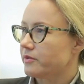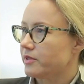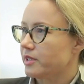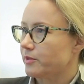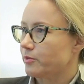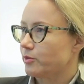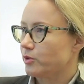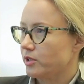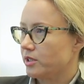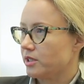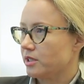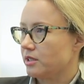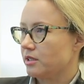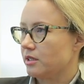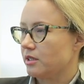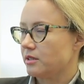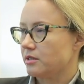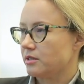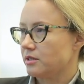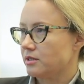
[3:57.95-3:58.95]
harmonic
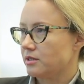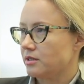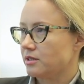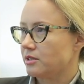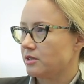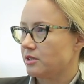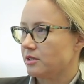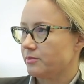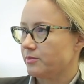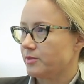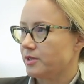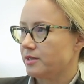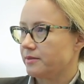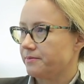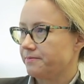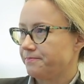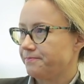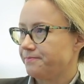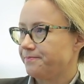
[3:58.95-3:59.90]
analysis and GMT.